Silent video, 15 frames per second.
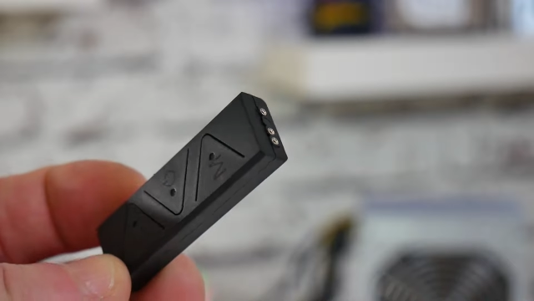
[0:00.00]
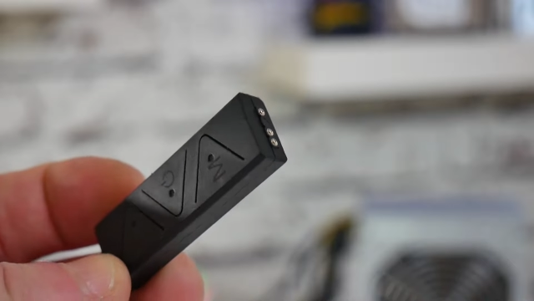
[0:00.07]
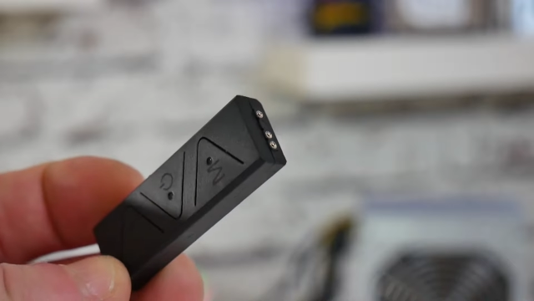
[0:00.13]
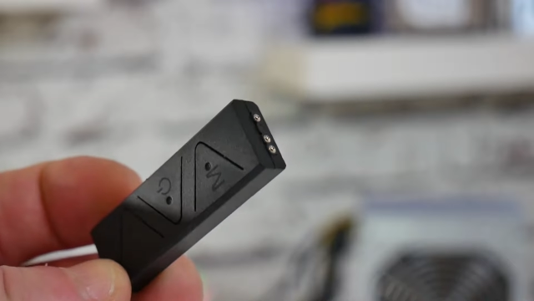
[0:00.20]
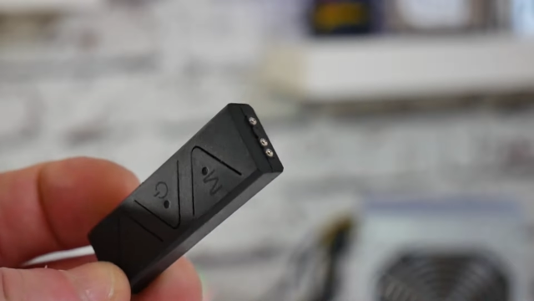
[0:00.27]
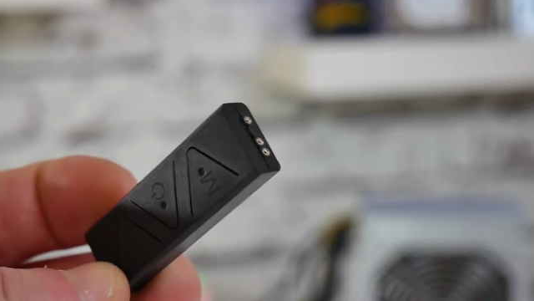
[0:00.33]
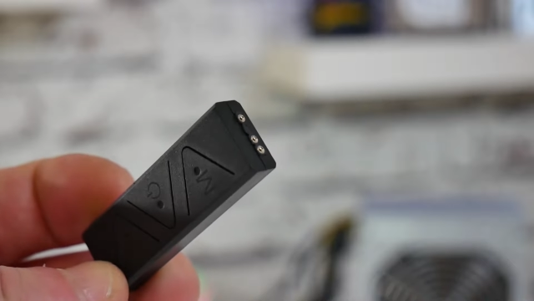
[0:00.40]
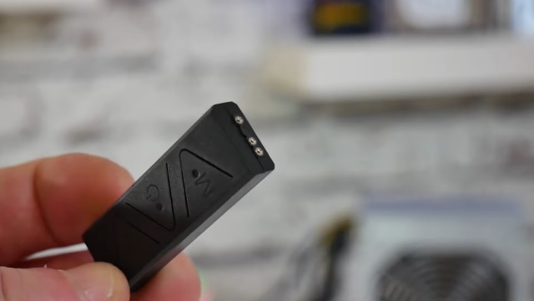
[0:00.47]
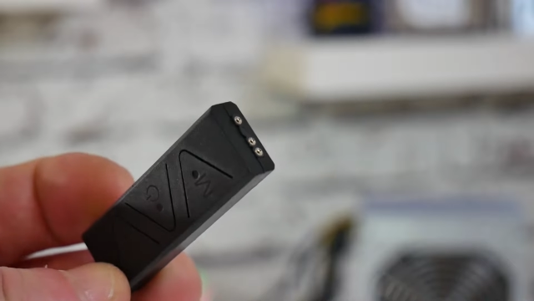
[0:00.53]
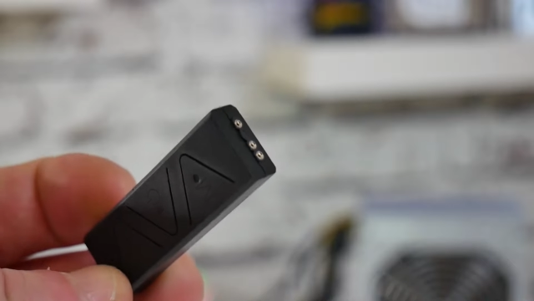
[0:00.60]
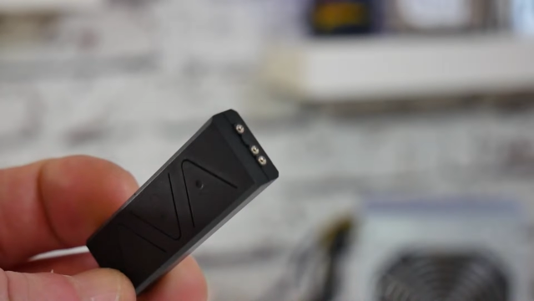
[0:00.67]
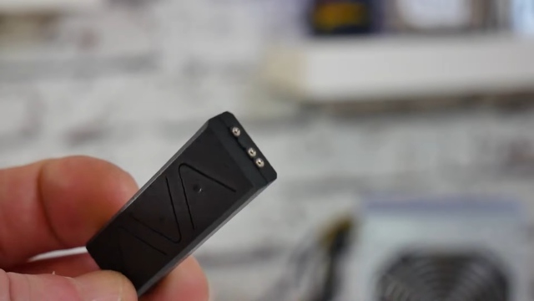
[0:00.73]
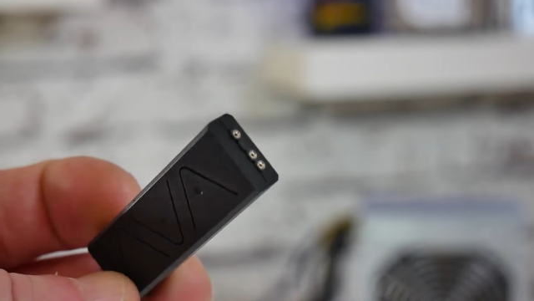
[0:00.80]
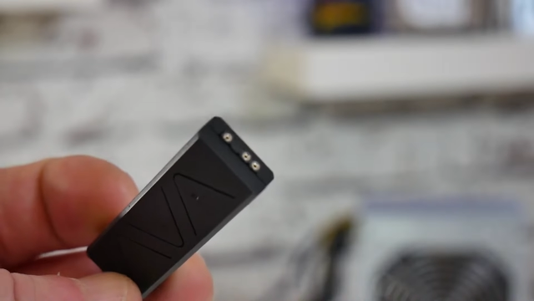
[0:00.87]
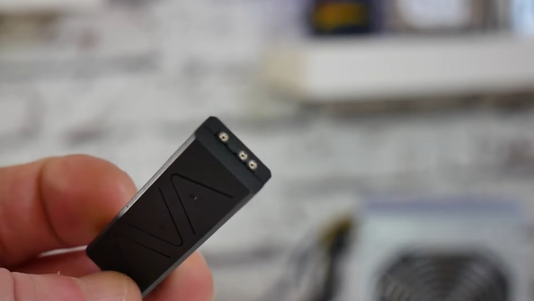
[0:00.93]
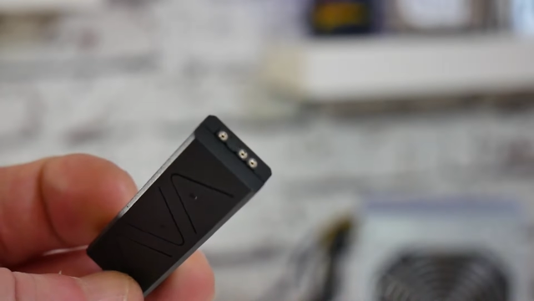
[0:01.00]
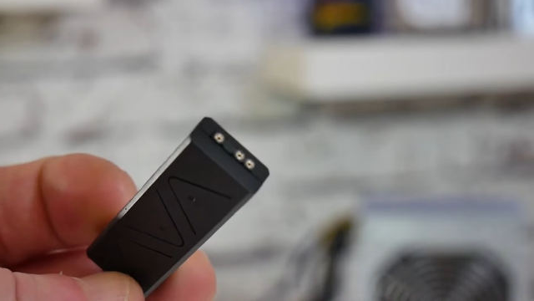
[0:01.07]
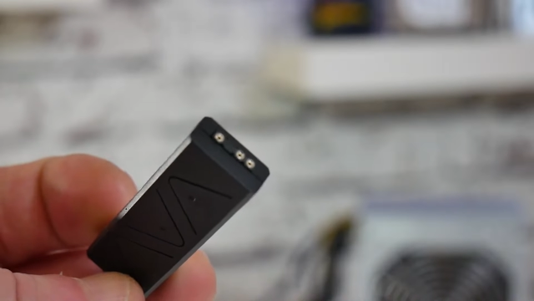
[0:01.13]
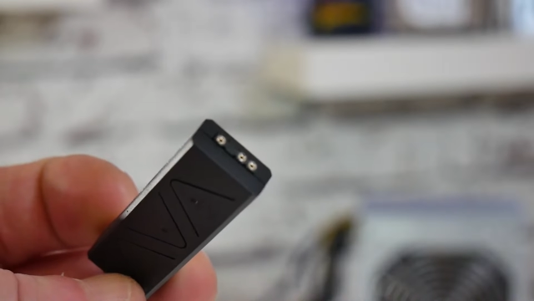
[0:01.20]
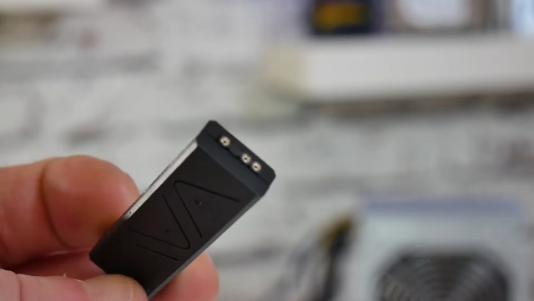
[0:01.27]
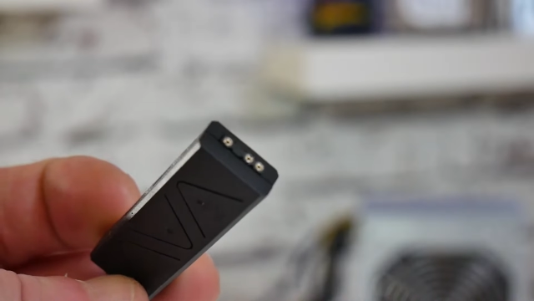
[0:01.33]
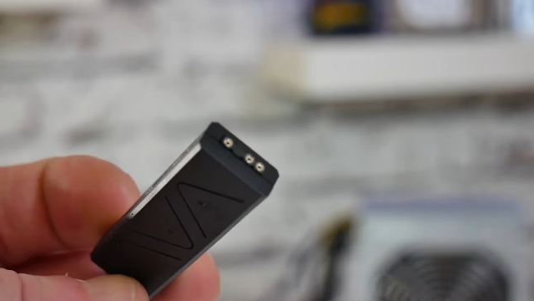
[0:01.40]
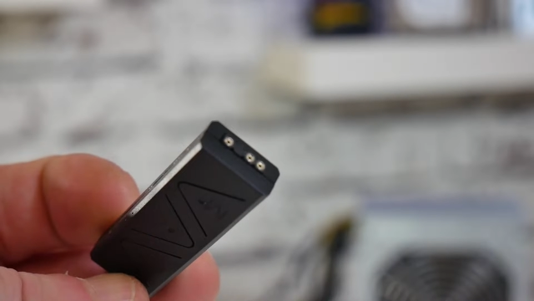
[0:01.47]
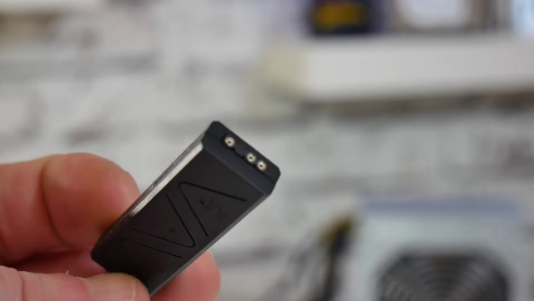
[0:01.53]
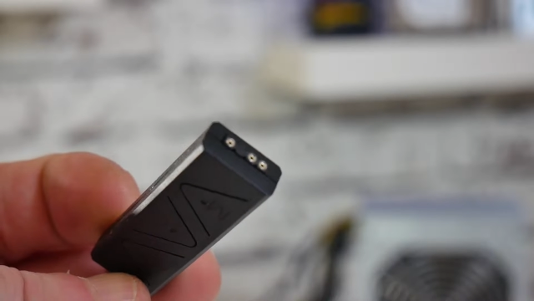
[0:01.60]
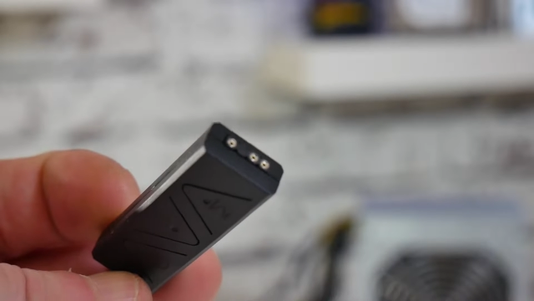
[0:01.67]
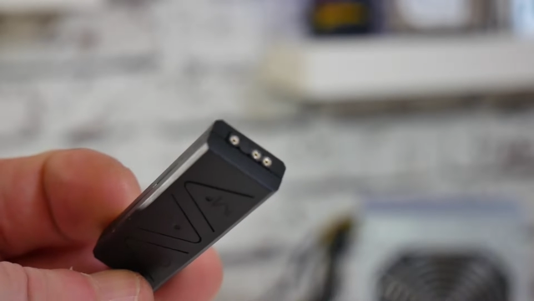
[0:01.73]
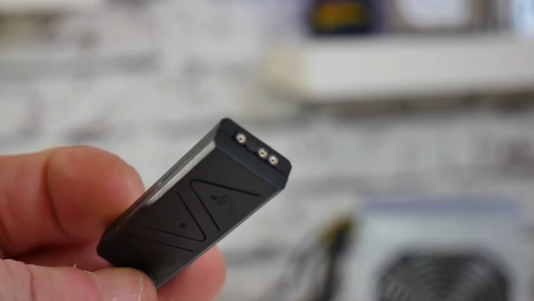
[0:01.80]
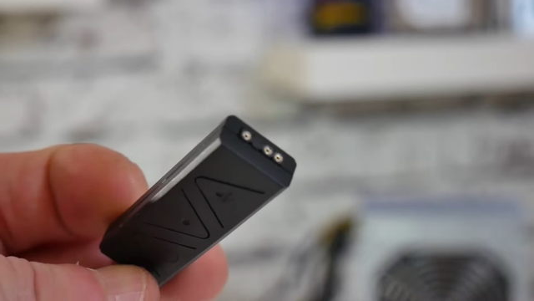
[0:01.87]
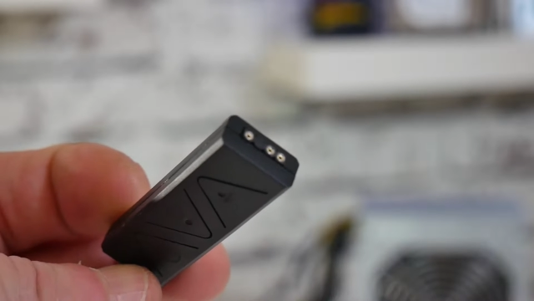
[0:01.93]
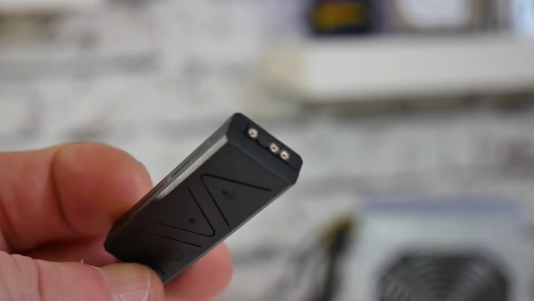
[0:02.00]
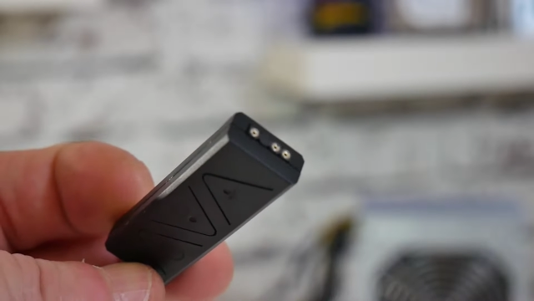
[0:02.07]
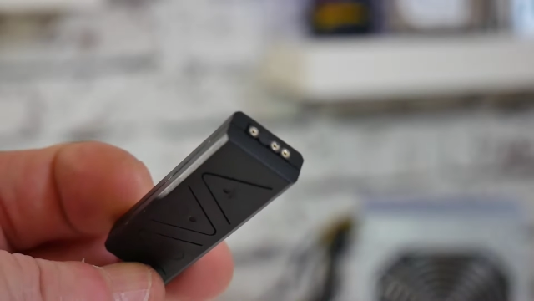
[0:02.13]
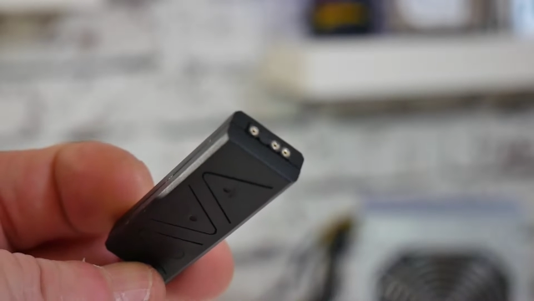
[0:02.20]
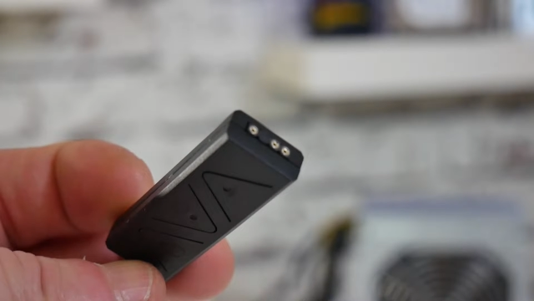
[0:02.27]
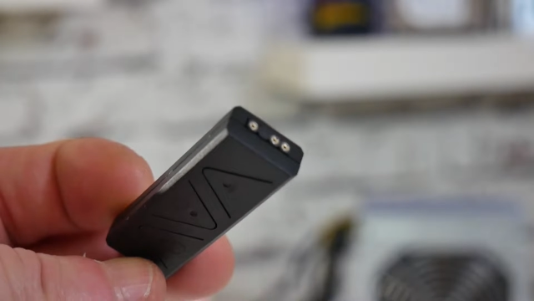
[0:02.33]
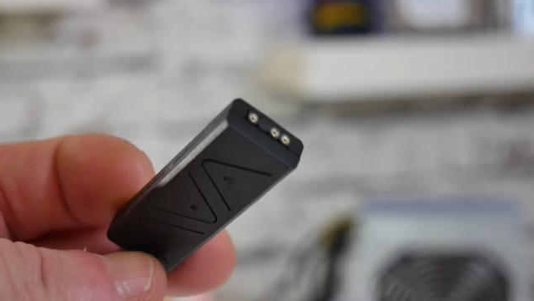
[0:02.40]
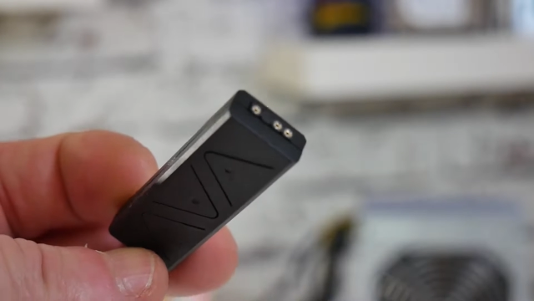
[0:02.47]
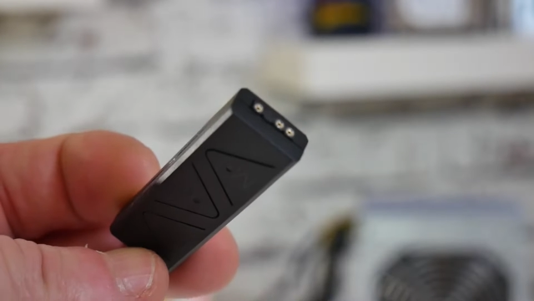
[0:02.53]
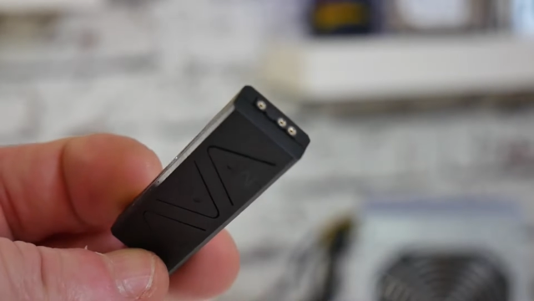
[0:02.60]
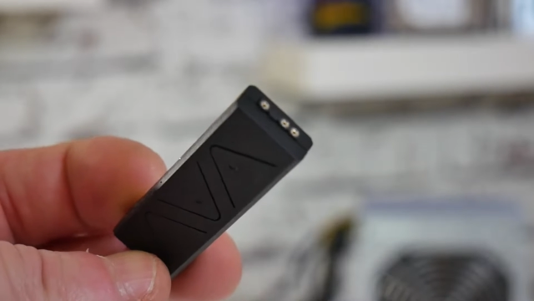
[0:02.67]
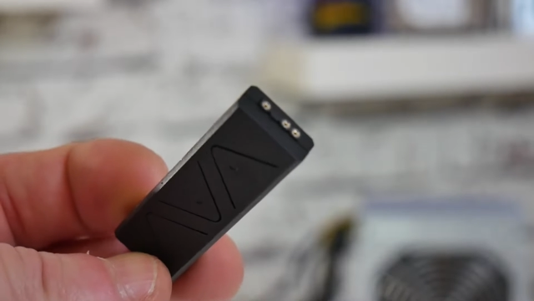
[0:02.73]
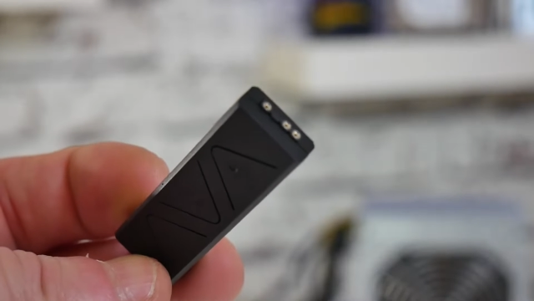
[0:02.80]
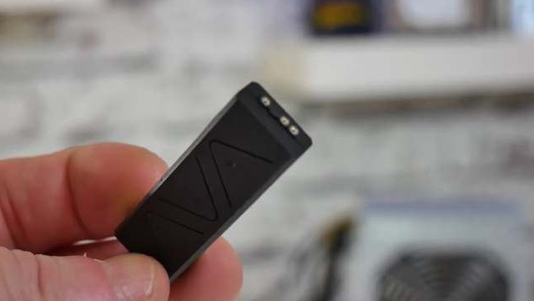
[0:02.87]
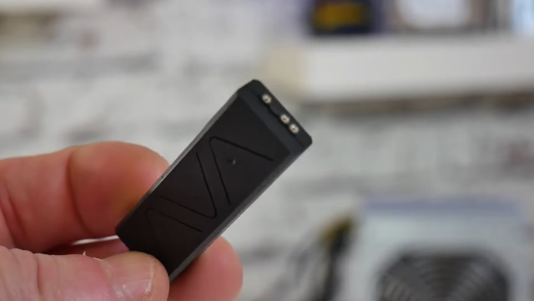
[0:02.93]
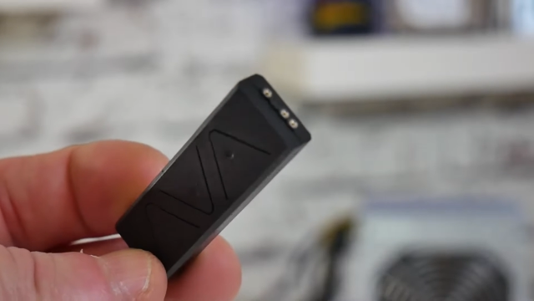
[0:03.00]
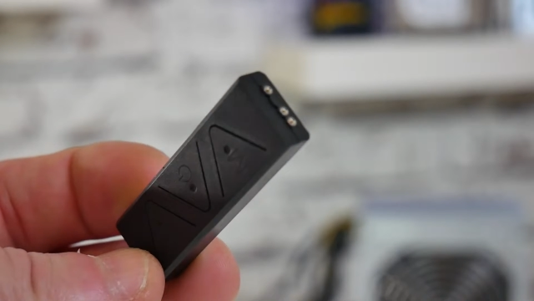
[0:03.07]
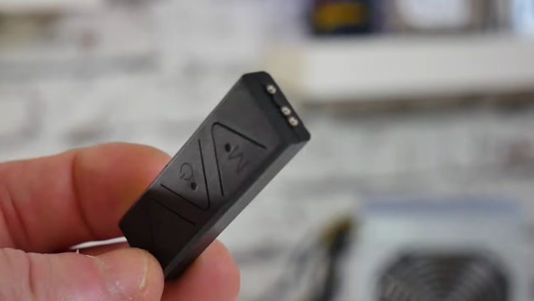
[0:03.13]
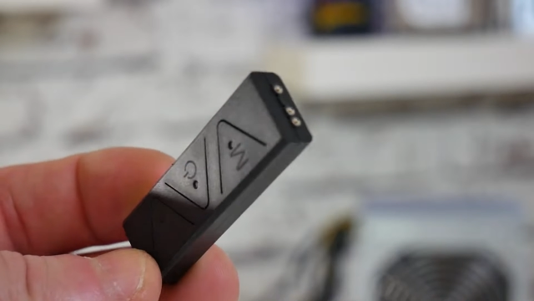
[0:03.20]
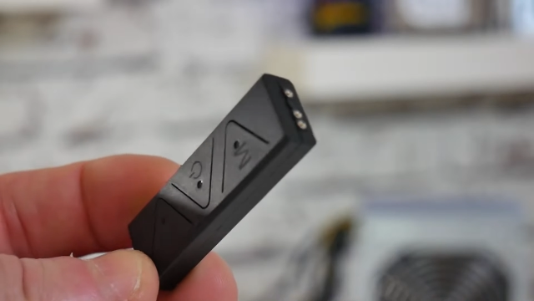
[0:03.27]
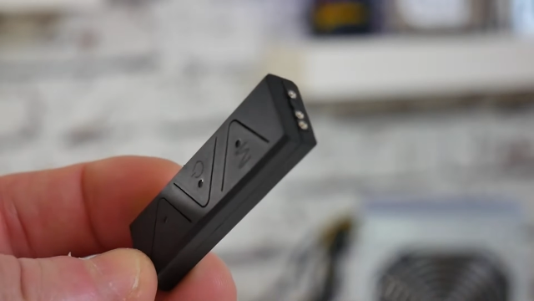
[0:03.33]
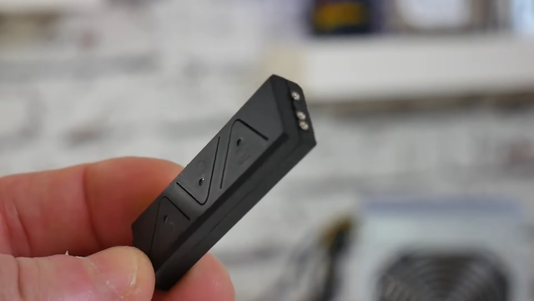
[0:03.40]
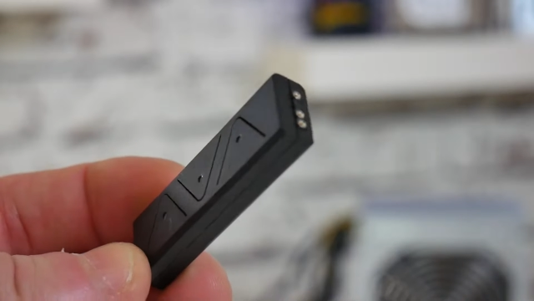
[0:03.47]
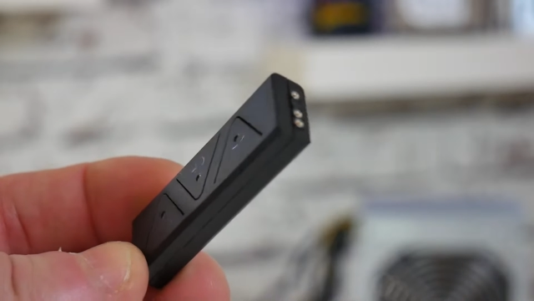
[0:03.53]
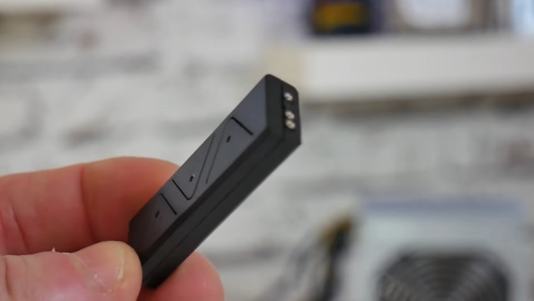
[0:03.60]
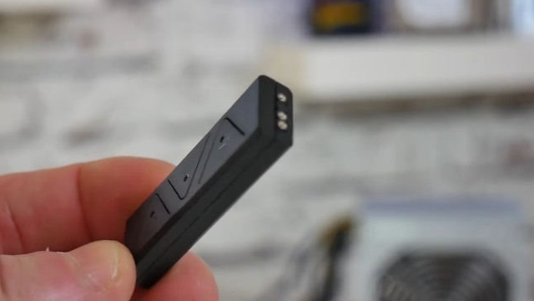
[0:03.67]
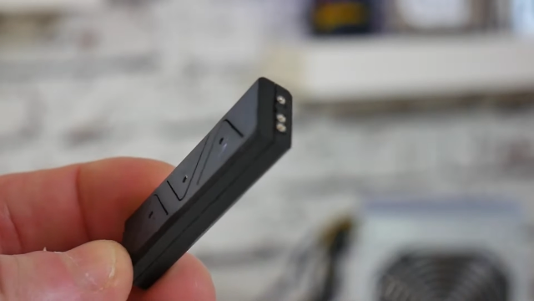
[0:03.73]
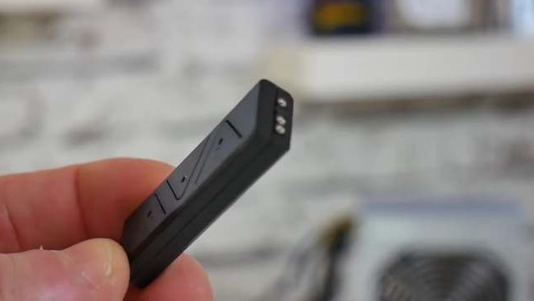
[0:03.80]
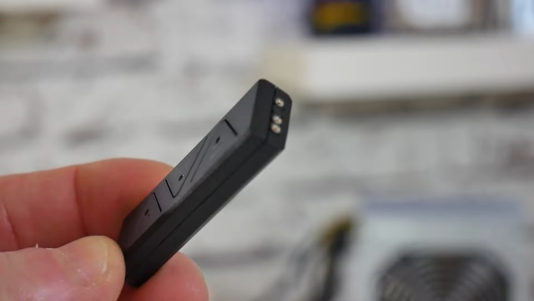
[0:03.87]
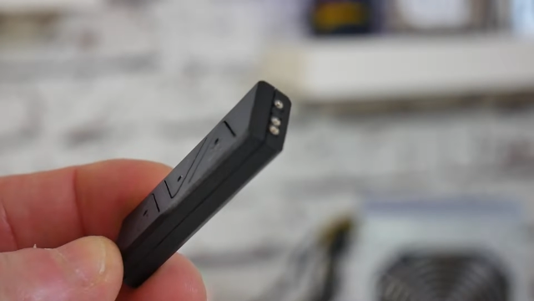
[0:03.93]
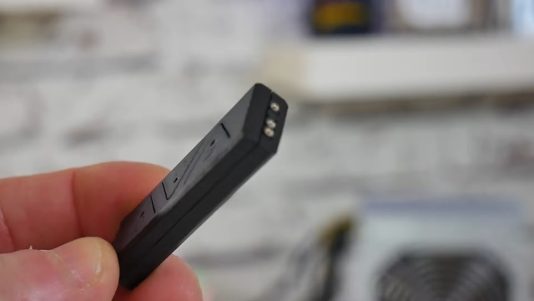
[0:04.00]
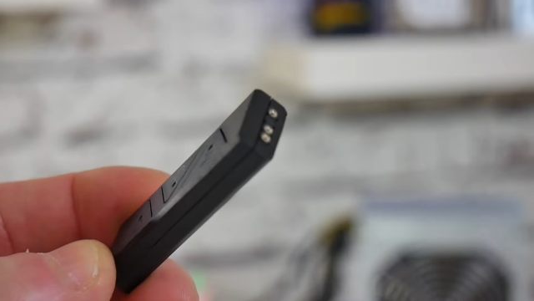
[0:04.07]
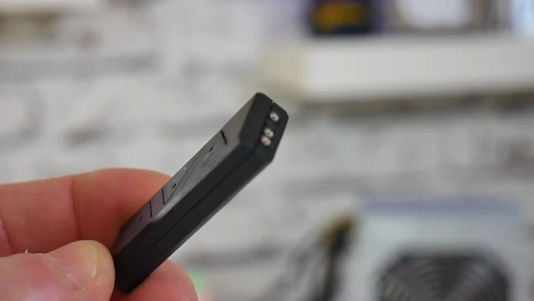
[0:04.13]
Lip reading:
No face is visible, so there are no lips to read.